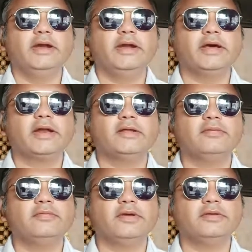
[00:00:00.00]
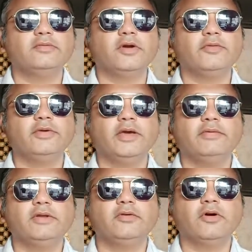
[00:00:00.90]
data classification, what we
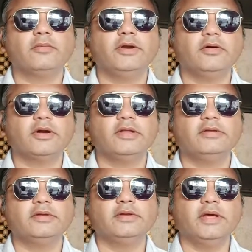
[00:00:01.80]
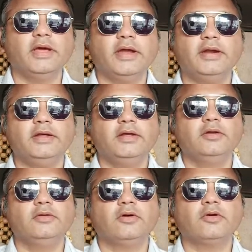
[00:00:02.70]
have in government organization and
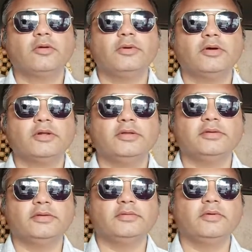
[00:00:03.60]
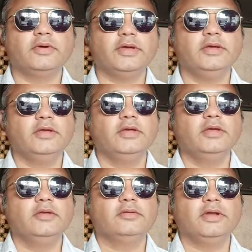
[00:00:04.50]
non-government organization. Okay,
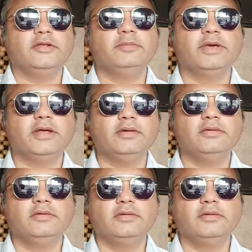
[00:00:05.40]
so let's begin.